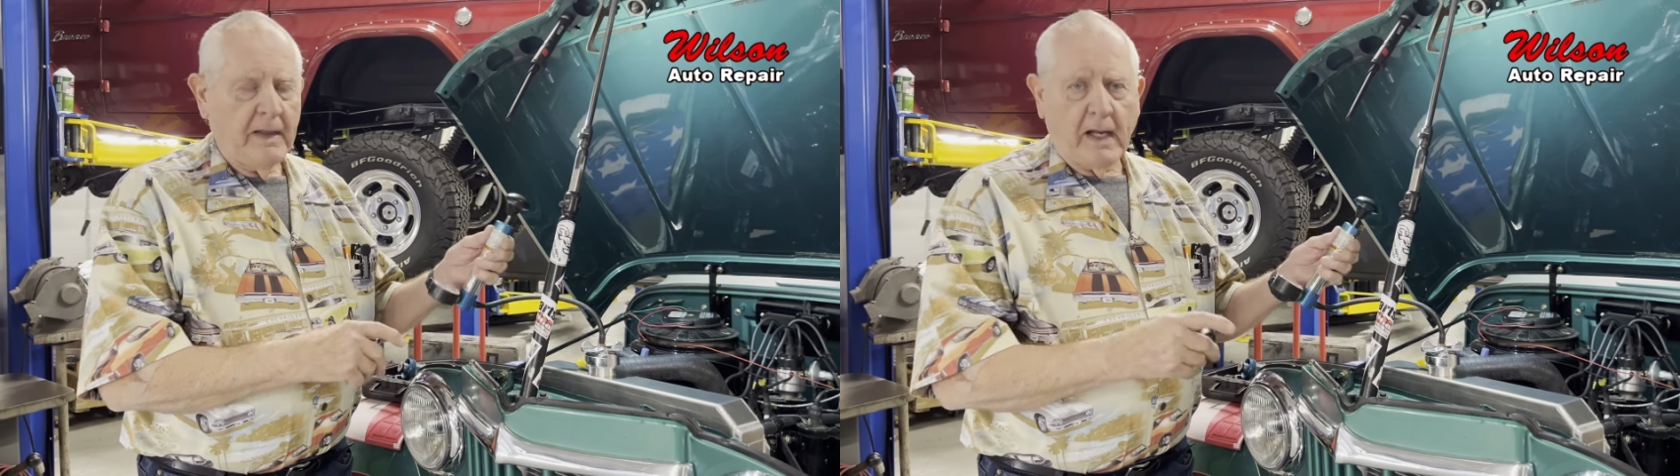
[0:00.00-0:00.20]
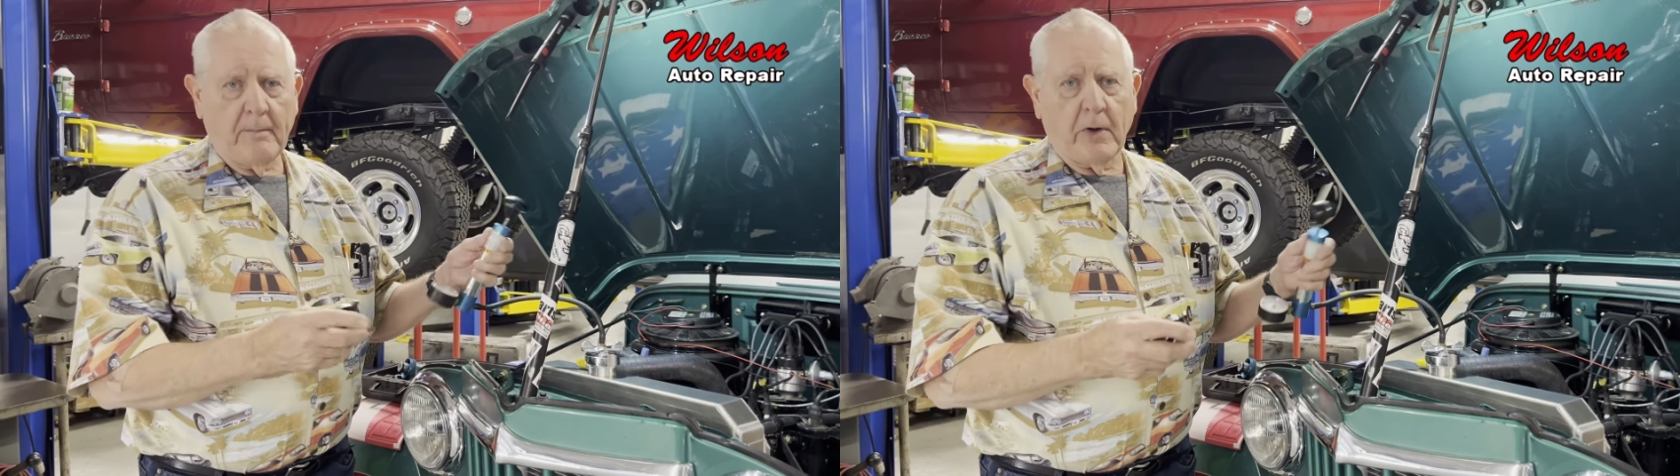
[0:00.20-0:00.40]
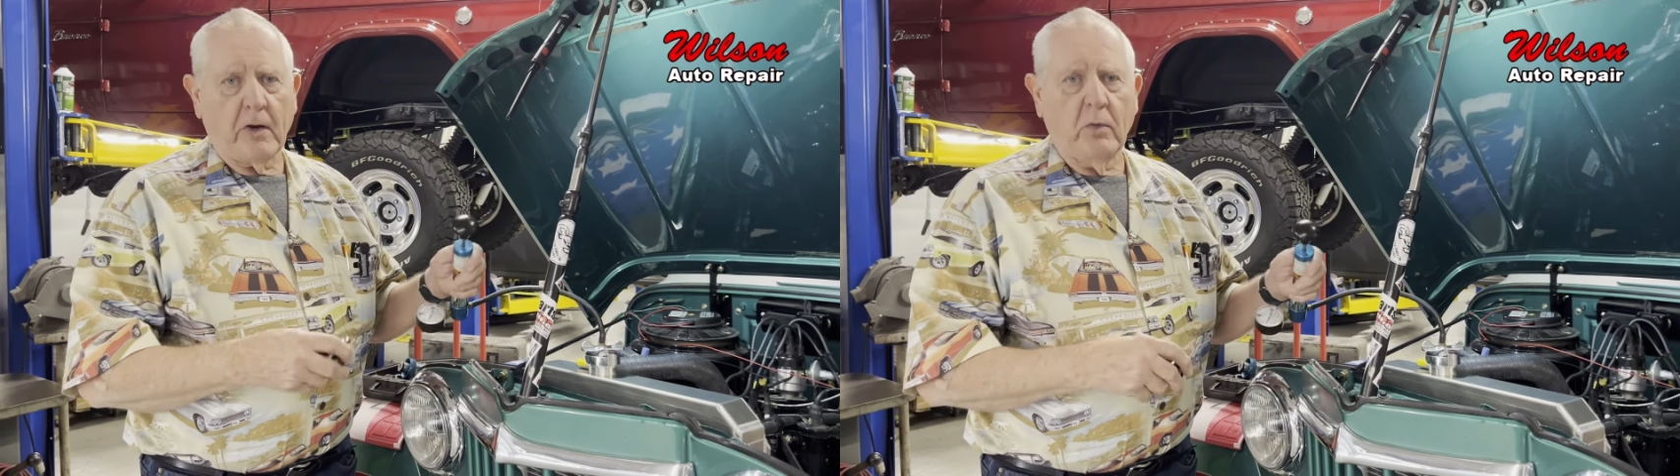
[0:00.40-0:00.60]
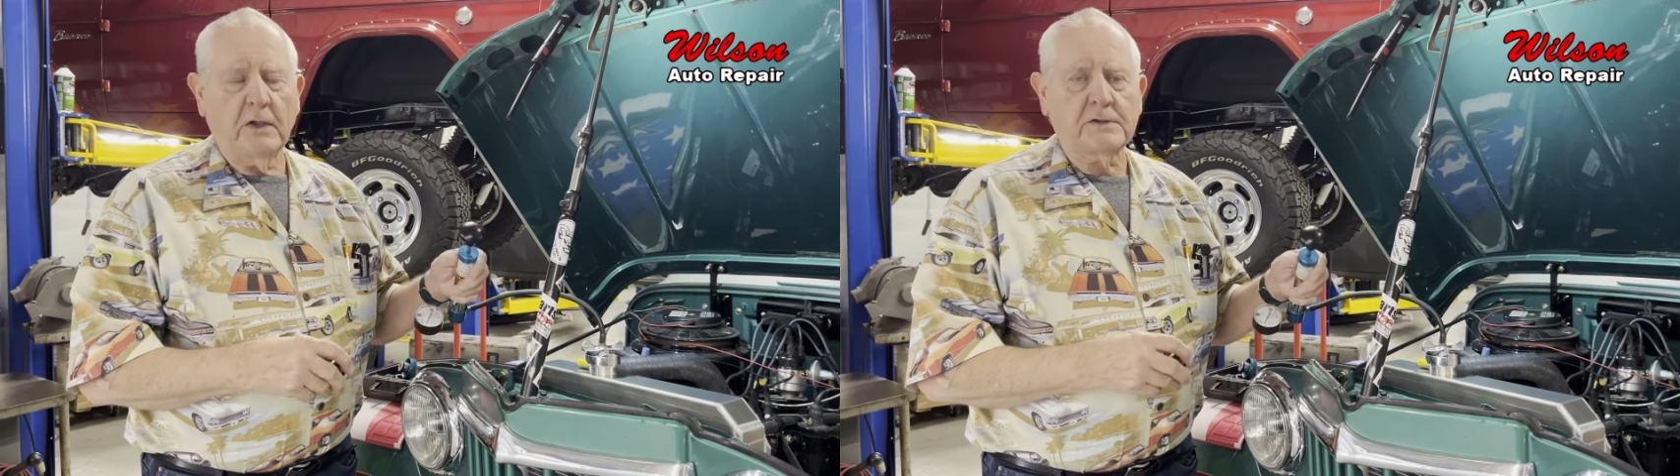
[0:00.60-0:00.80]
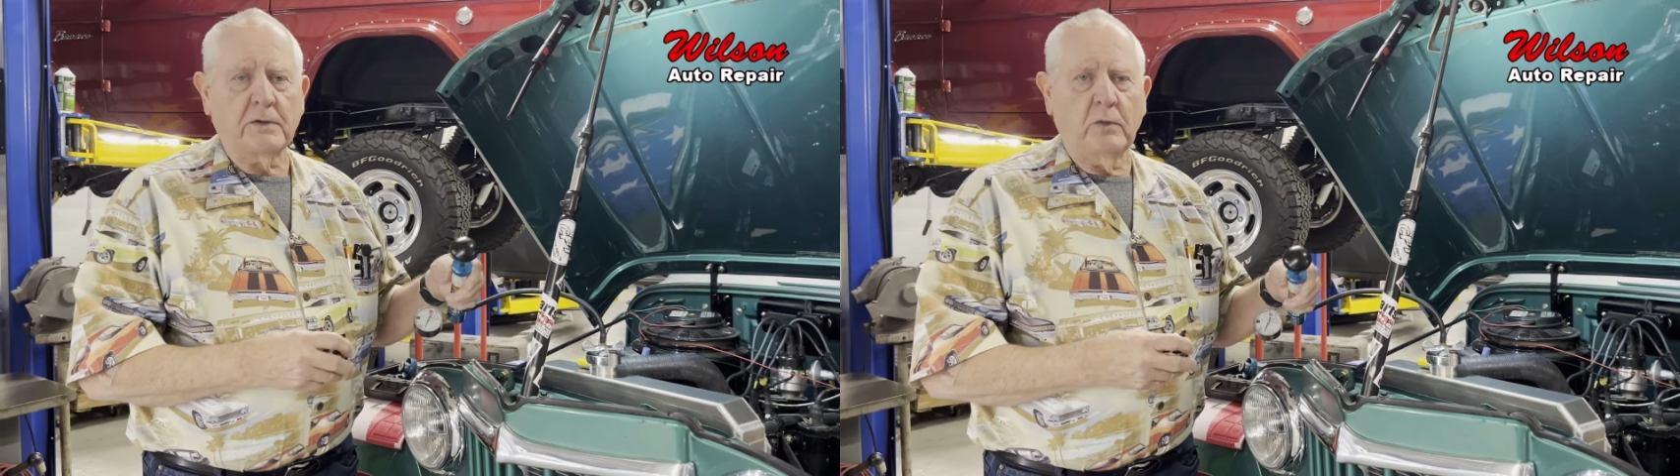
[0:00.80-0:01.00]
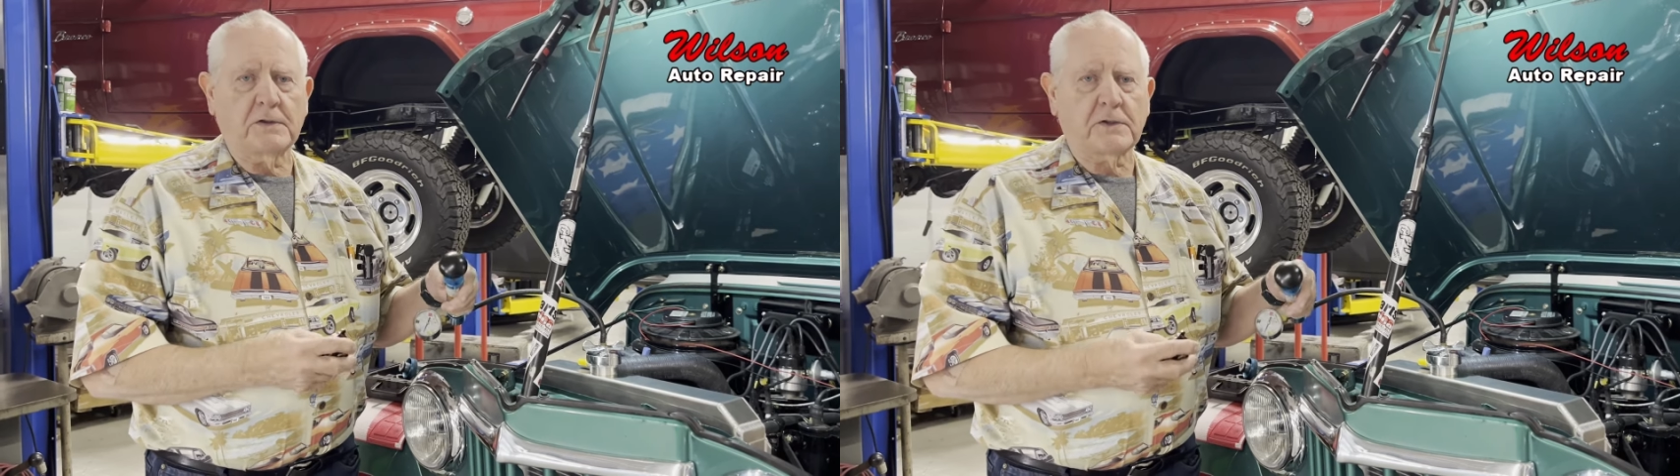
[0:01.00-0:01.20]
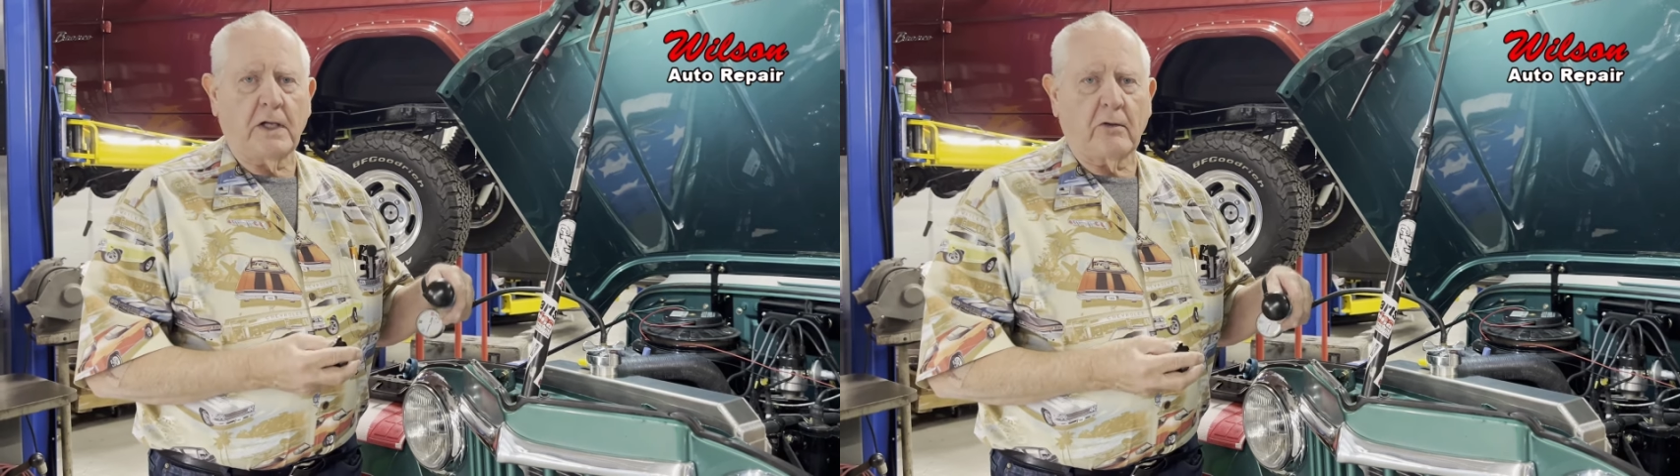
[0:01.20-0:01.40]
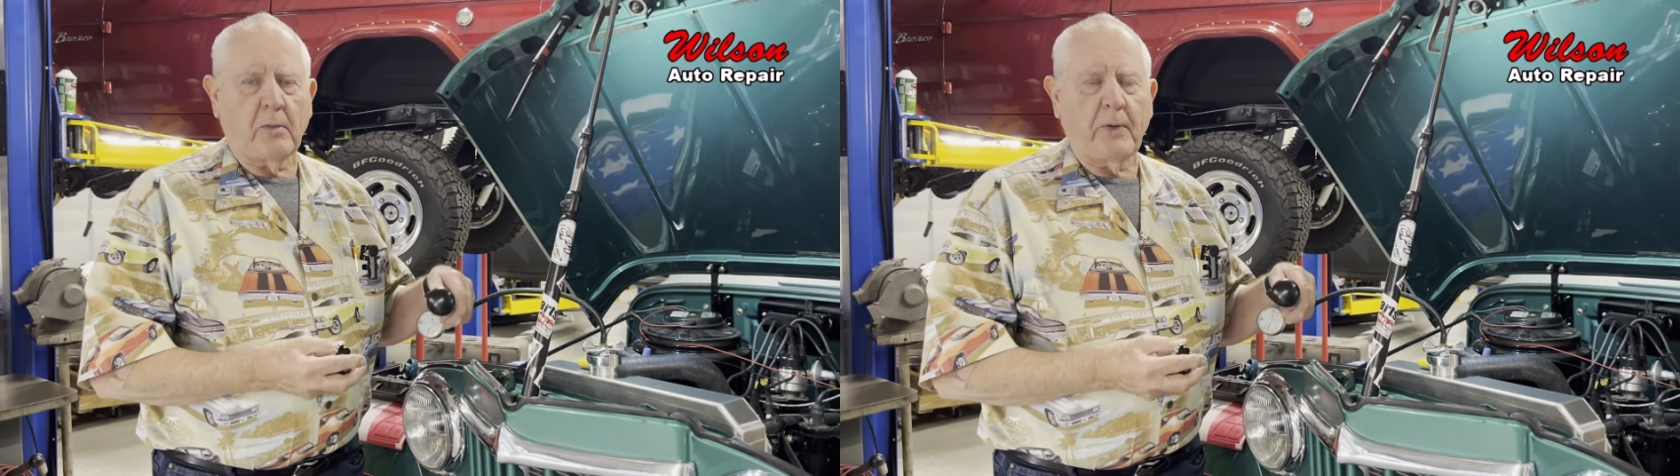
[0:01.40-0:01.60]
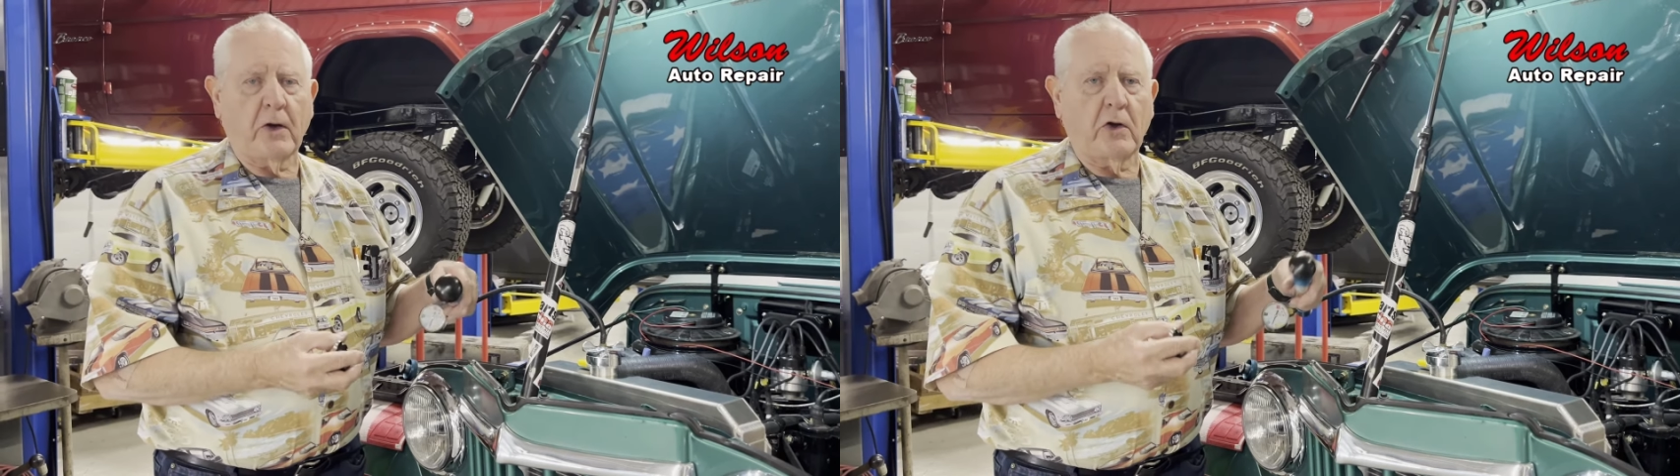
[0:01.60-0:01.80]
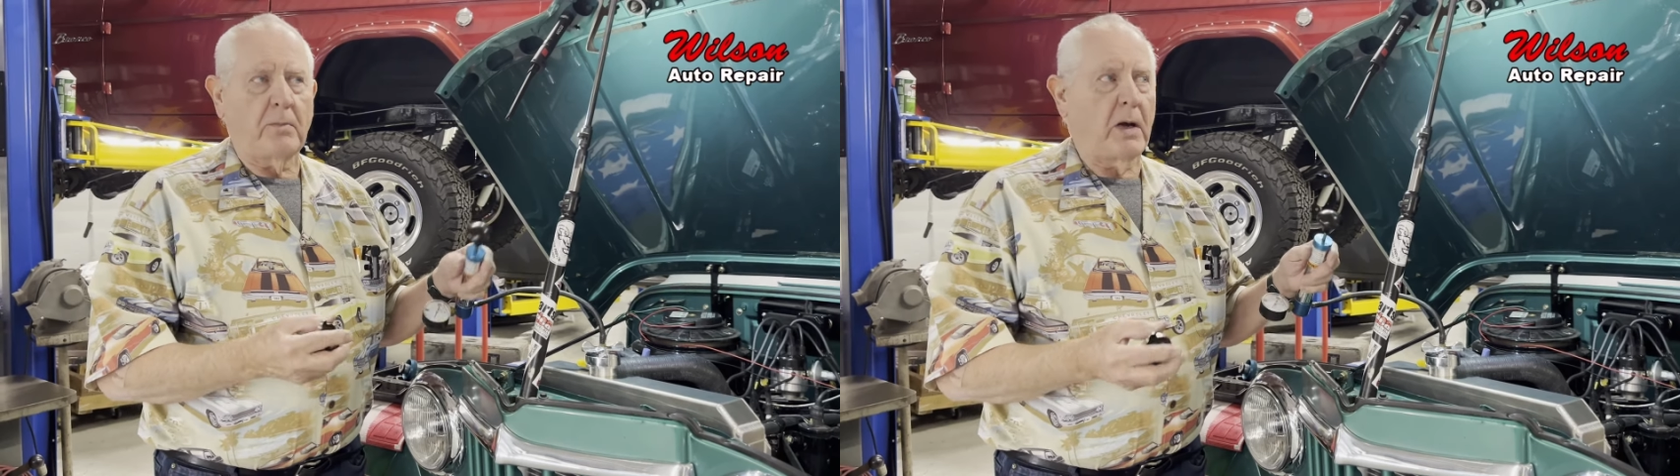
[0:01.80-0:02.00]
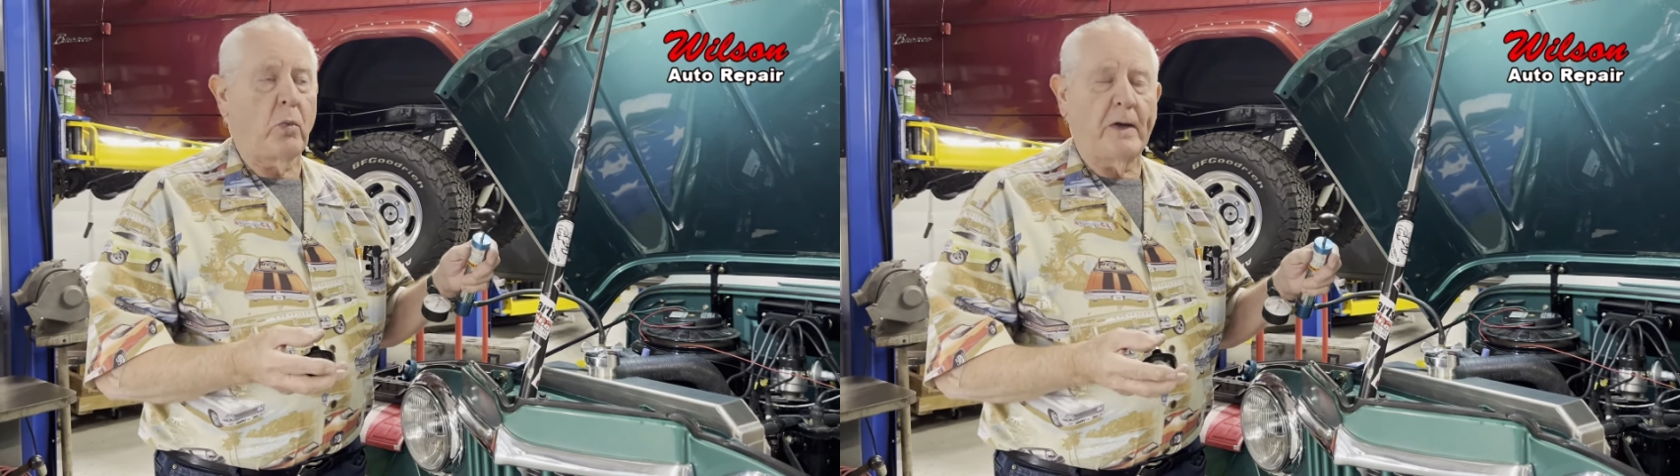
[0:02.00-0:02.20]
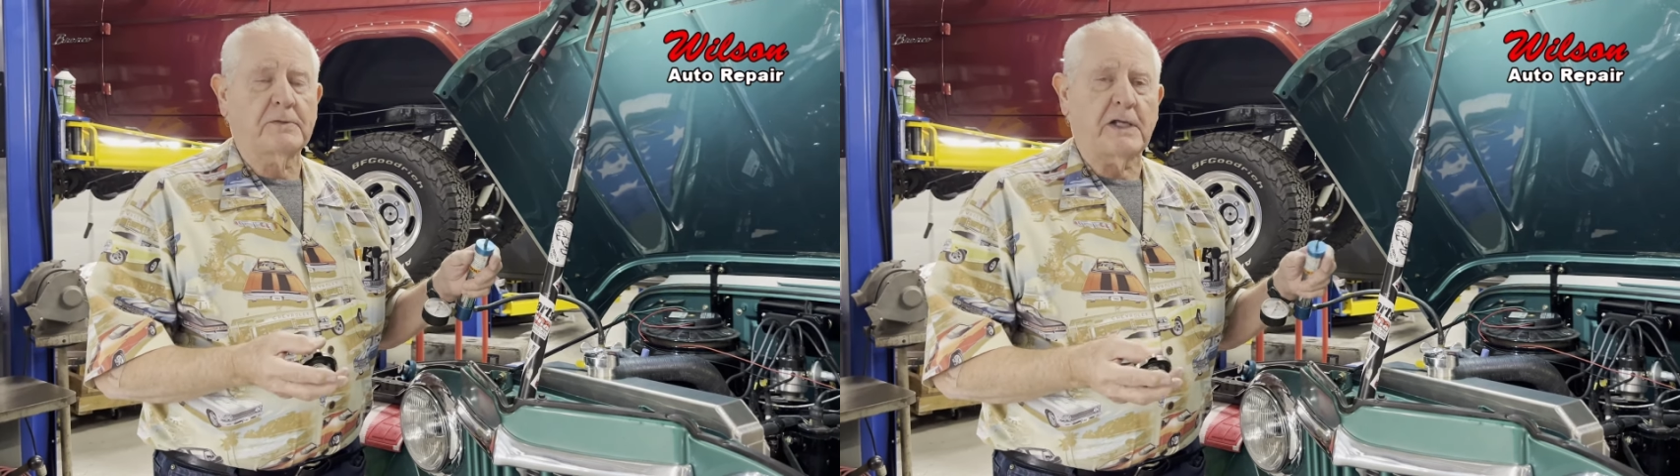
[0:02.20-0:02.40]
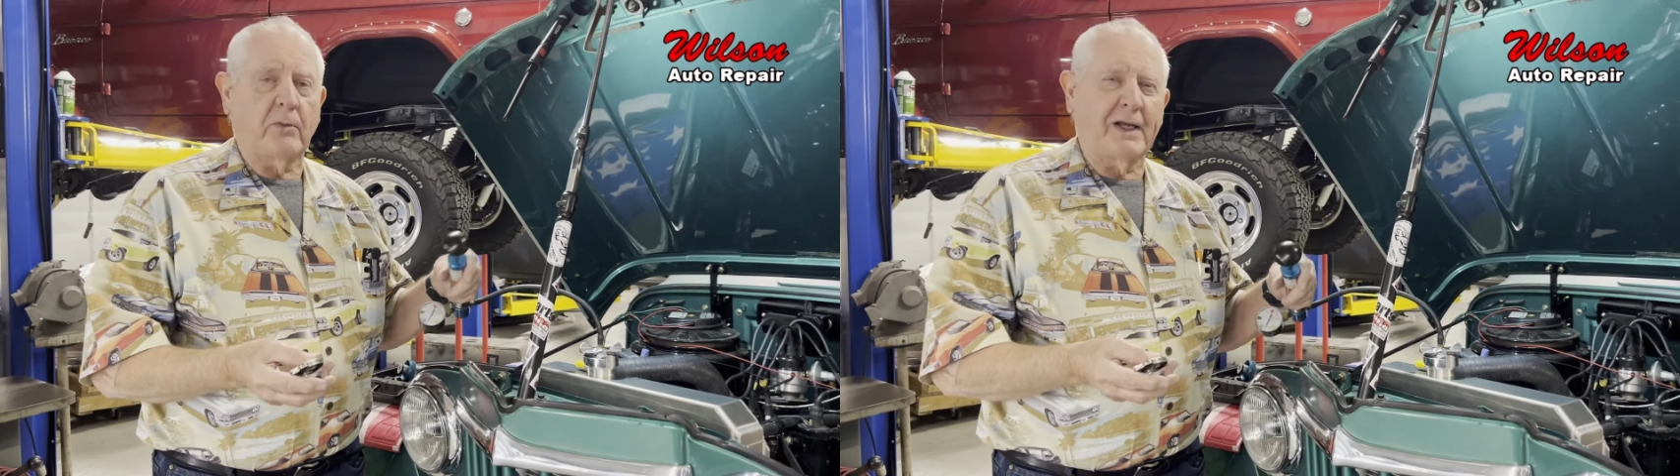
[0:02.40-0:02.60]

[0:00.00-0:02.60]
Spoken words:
I'm Barry Wilson, Wilson Auto Repair. Go to my website.